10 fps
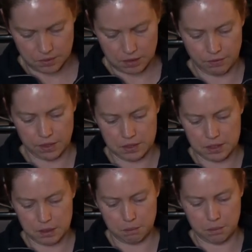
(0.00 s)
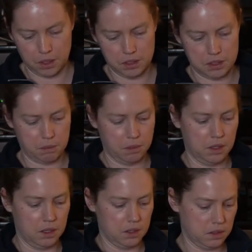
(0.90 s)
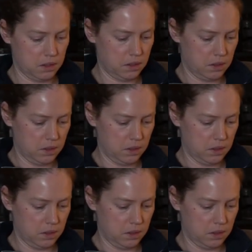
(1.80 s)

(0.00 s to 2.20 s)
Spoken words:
if I unzip this,